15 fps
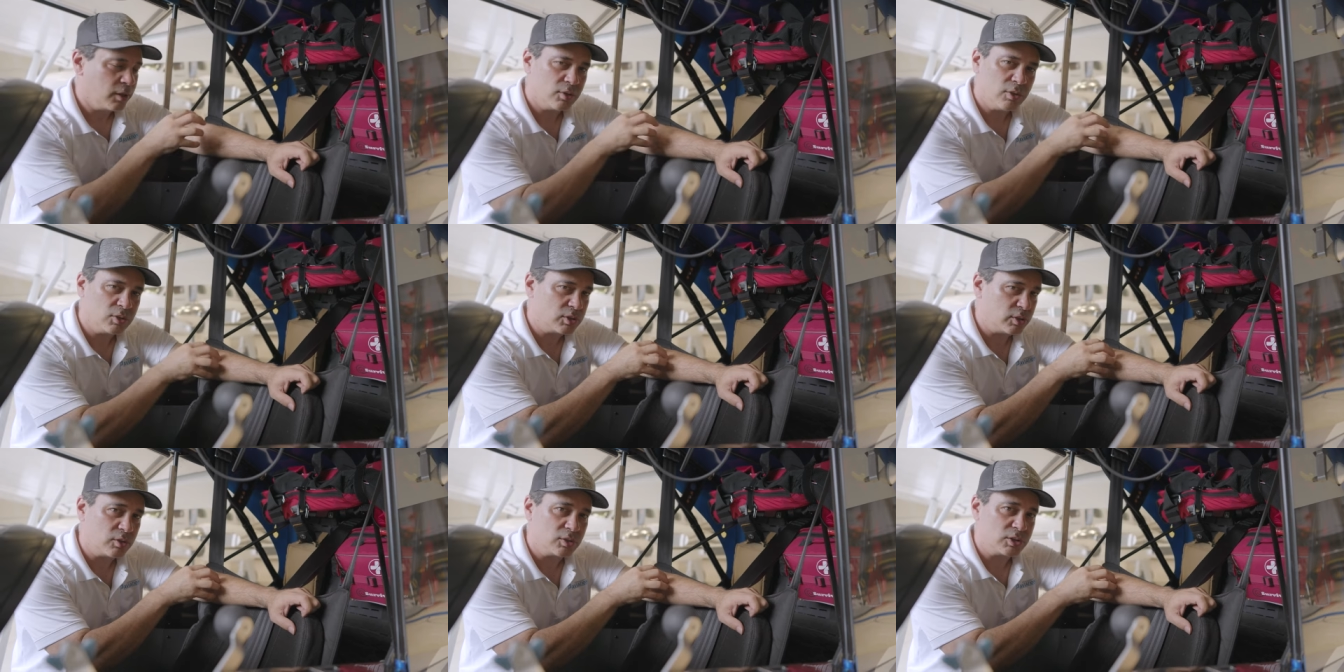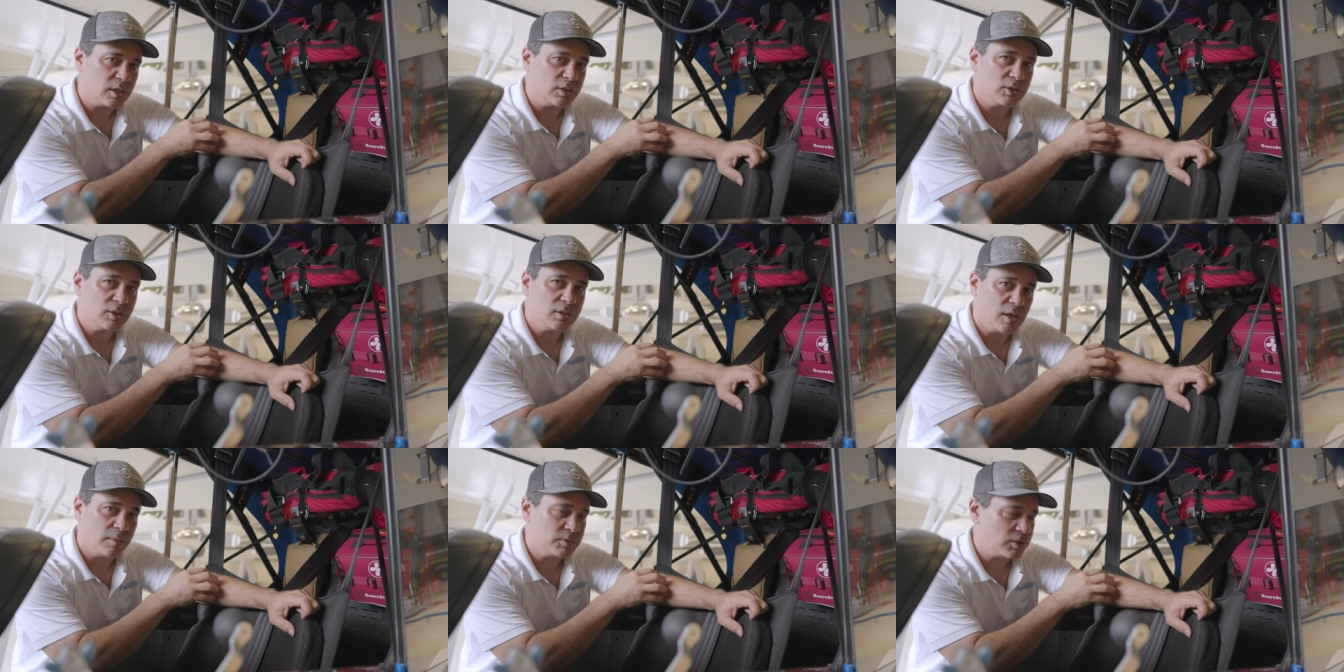Those little
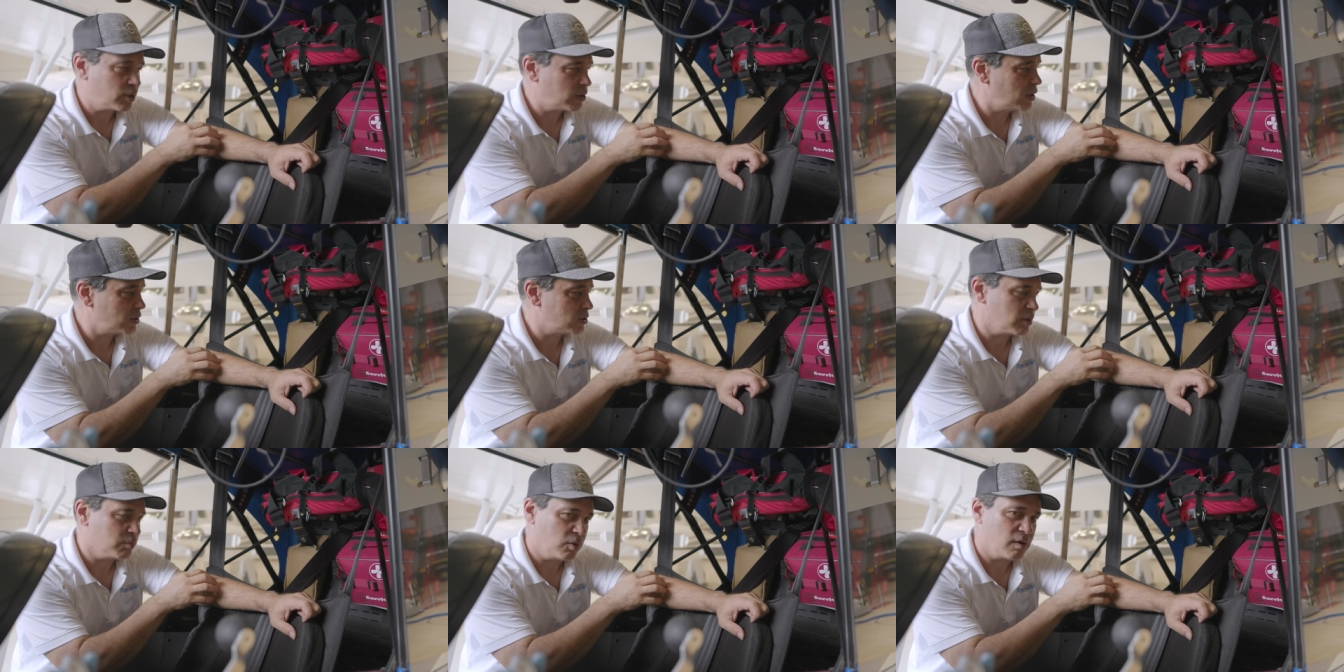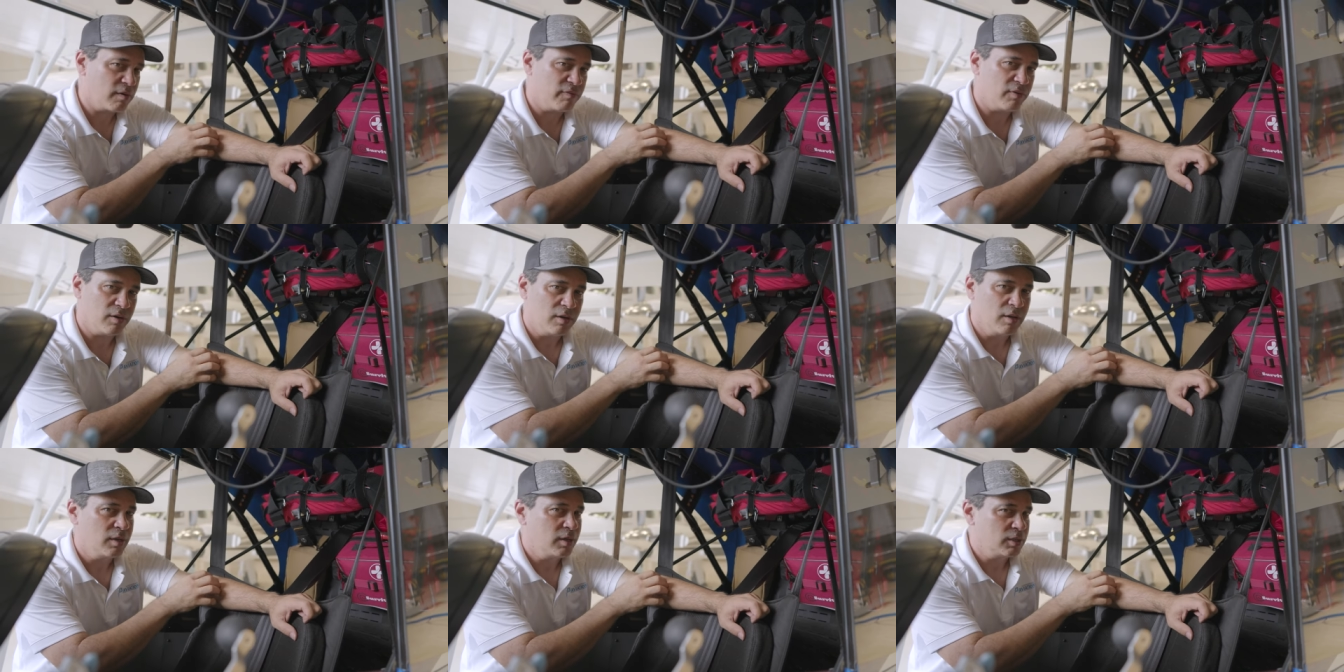suction cups and things are more
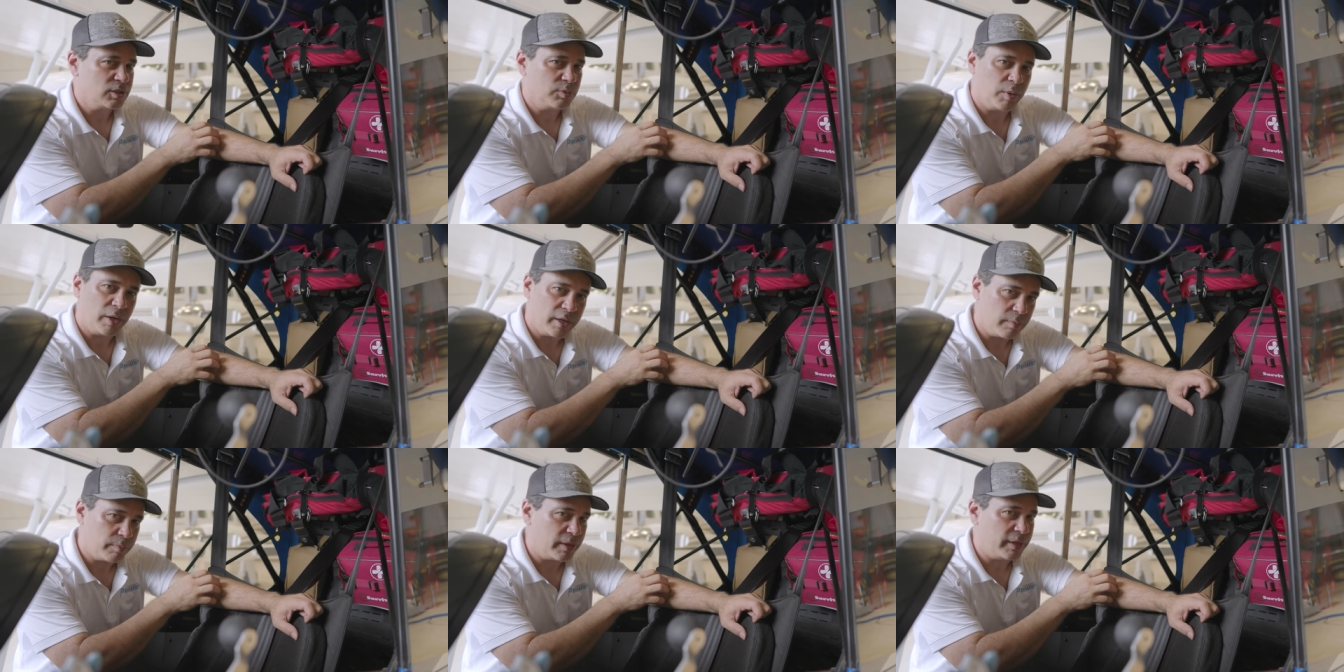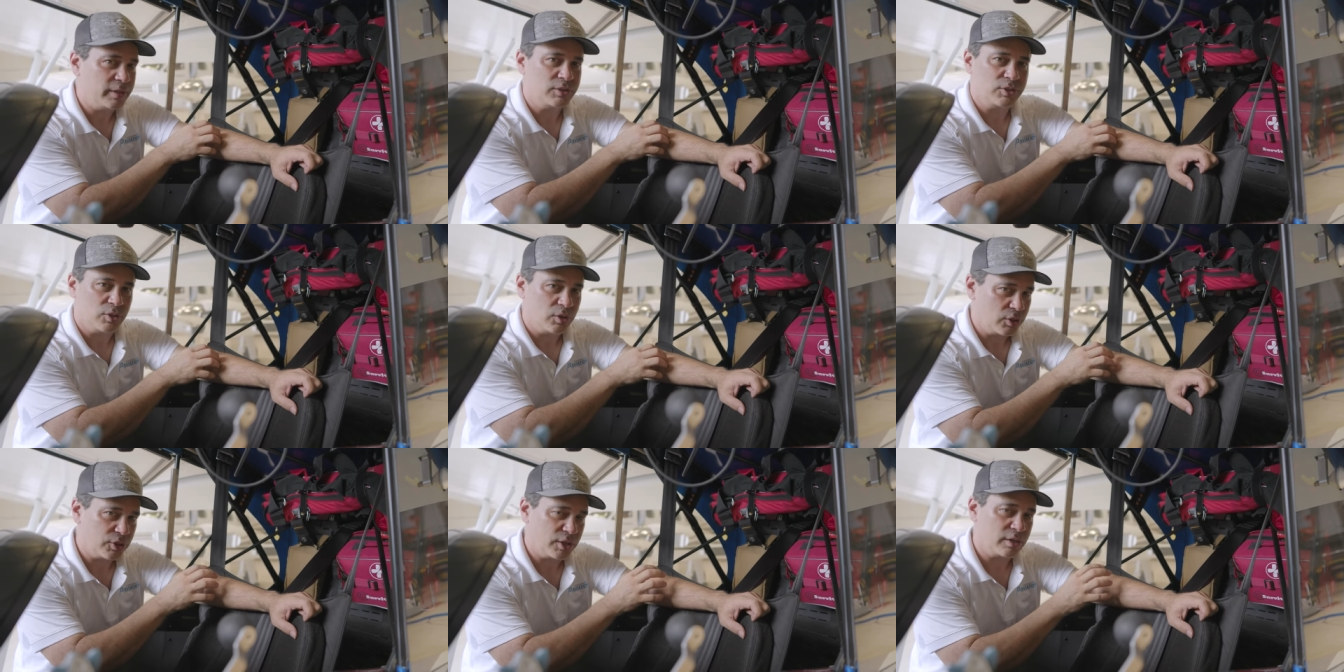for spider bites
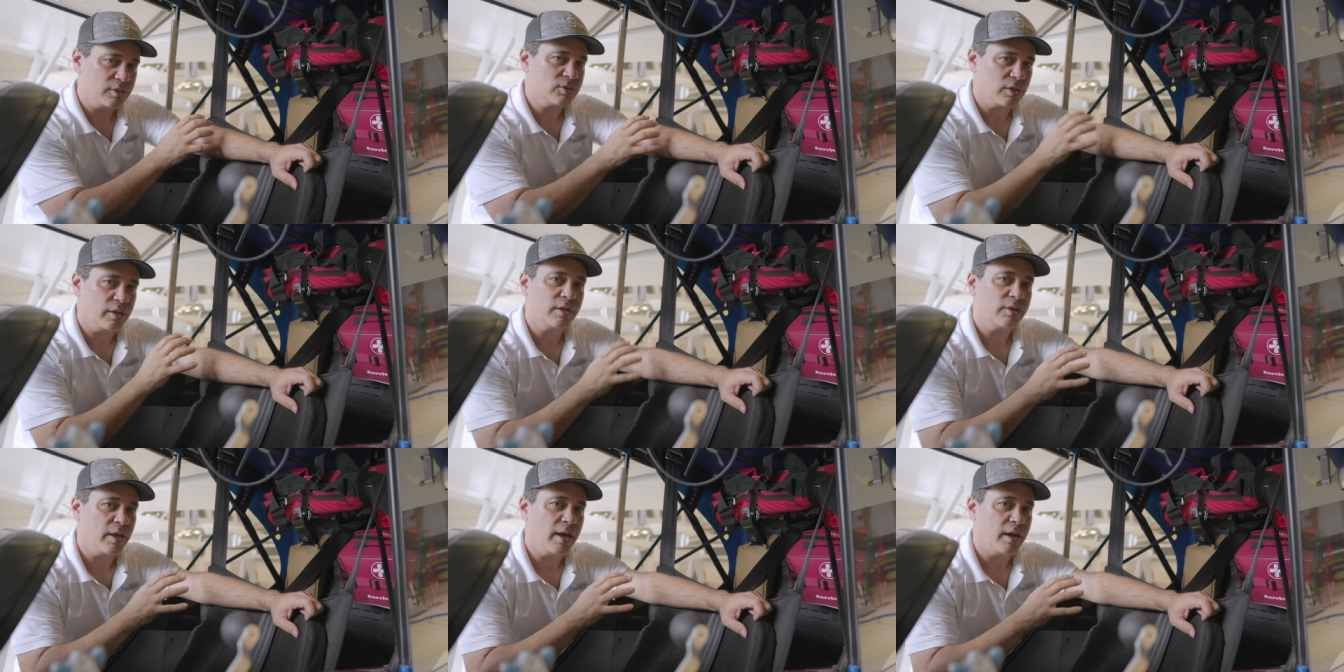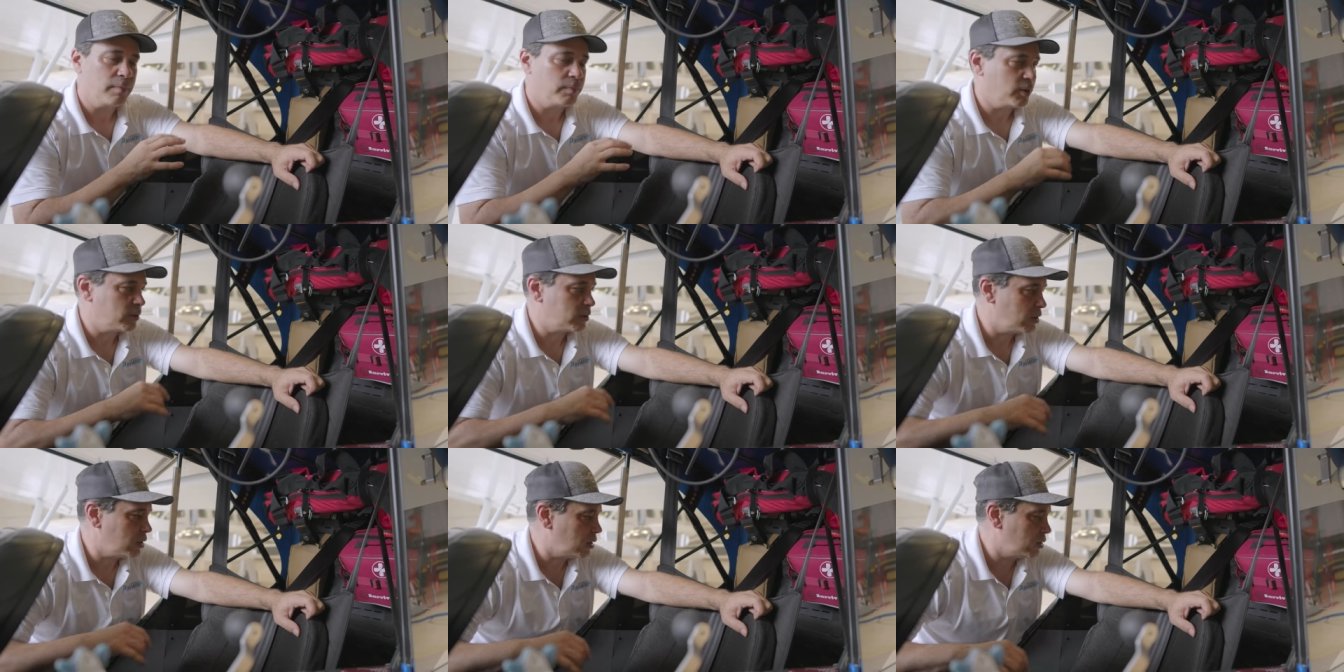or things like that, but
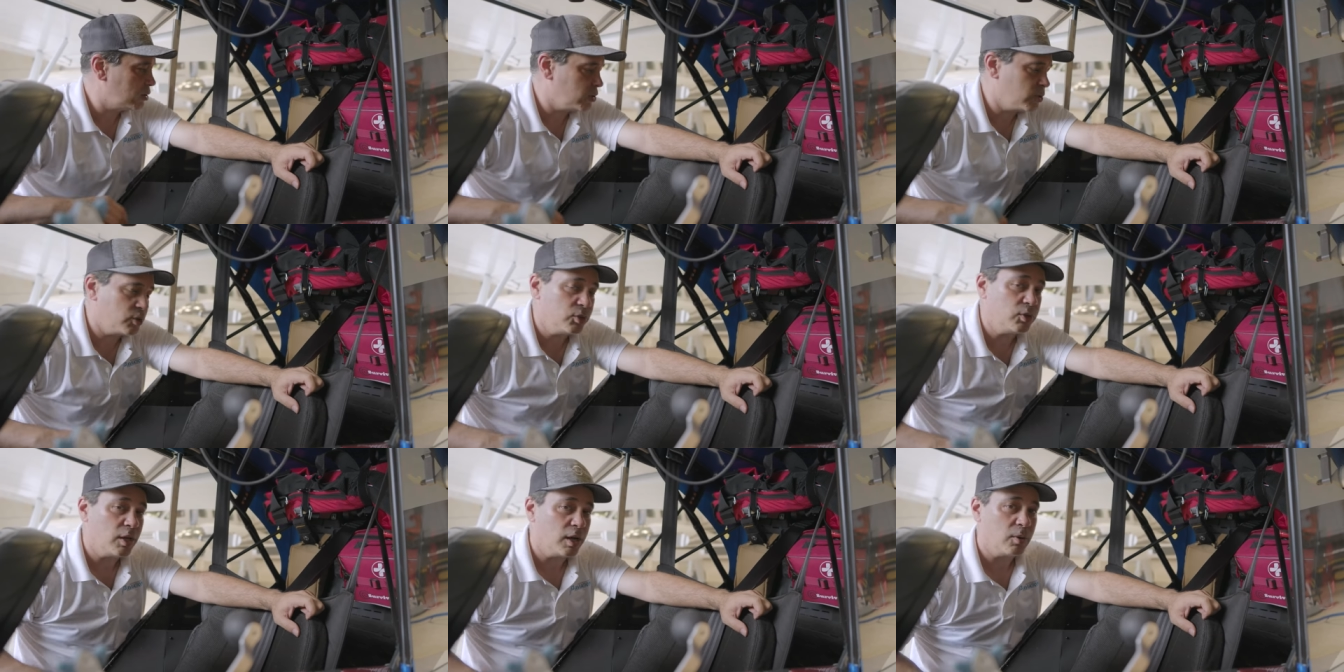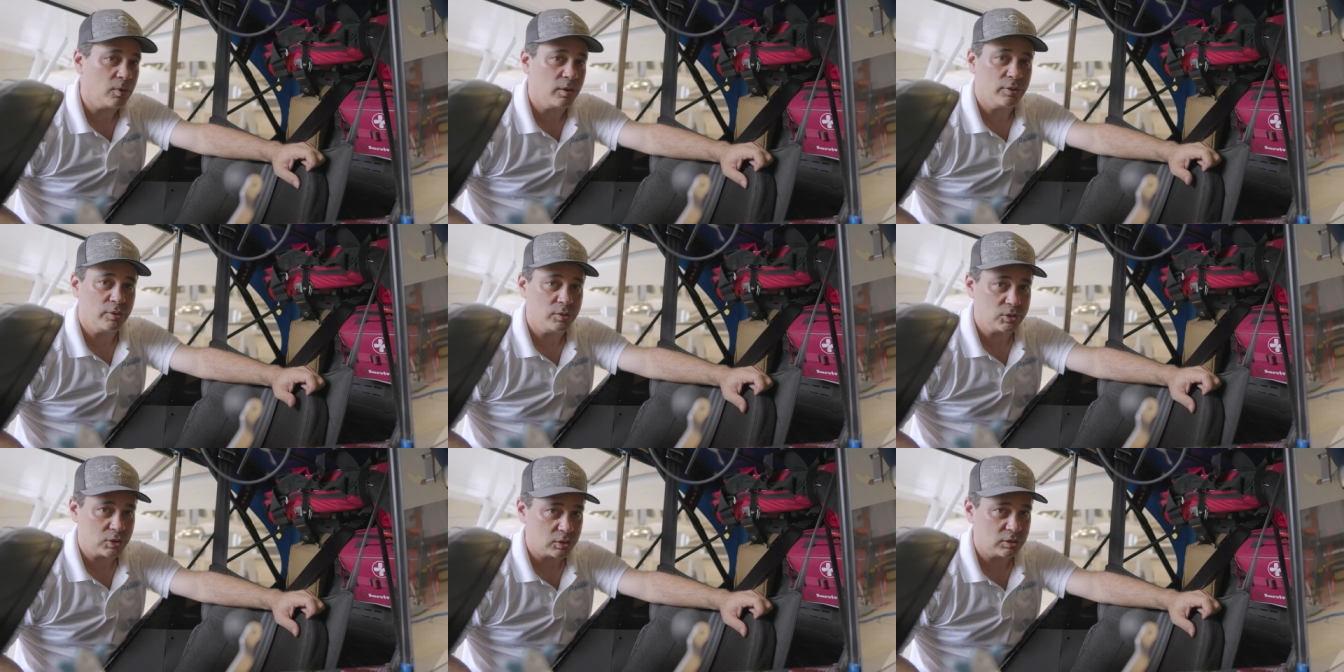uh, you do not want to
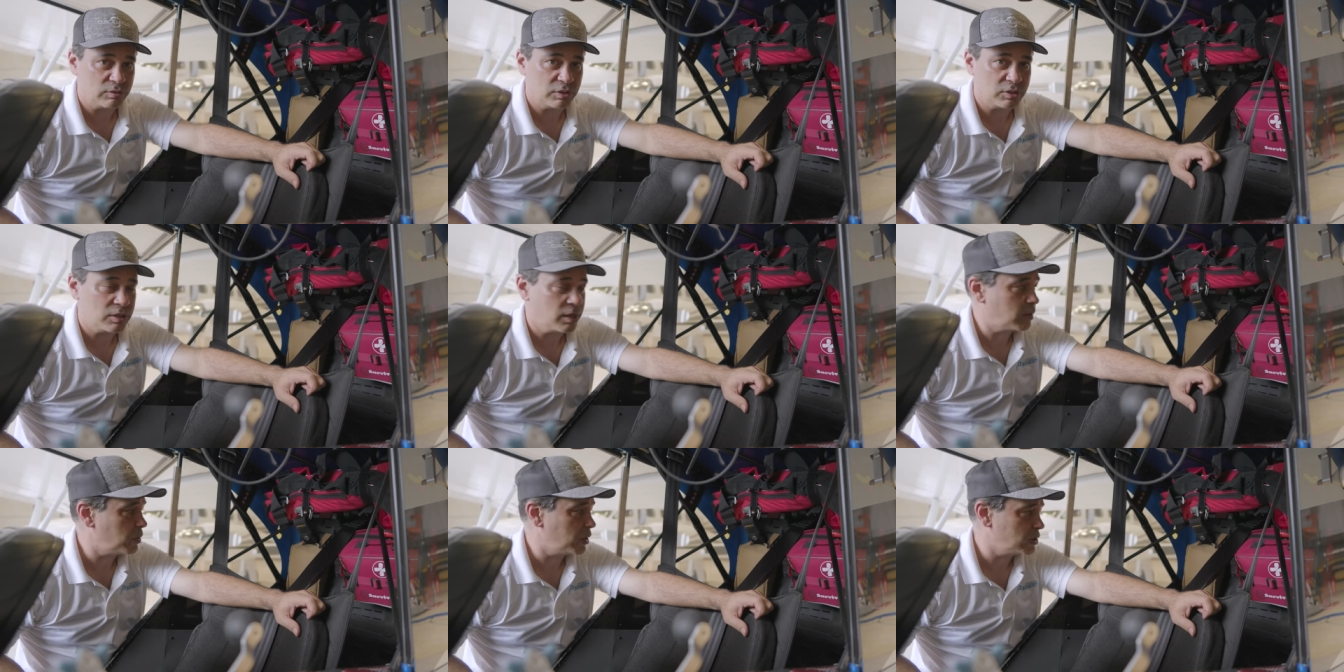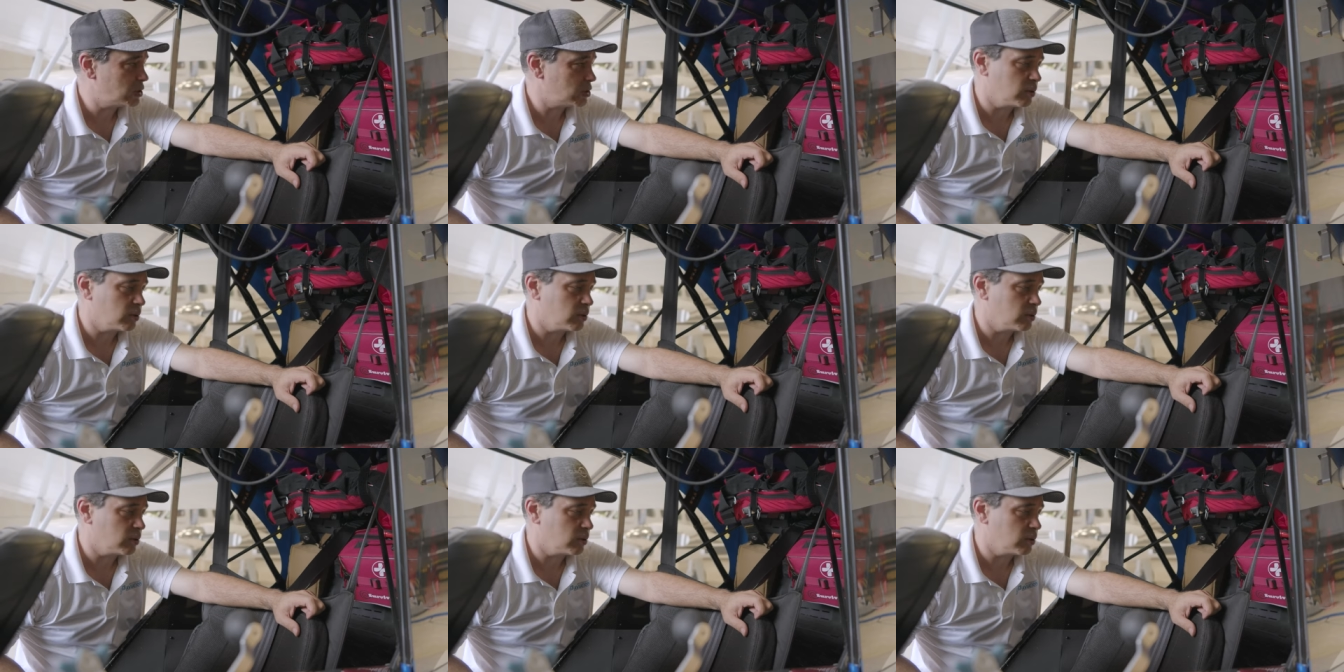use those for snake bites.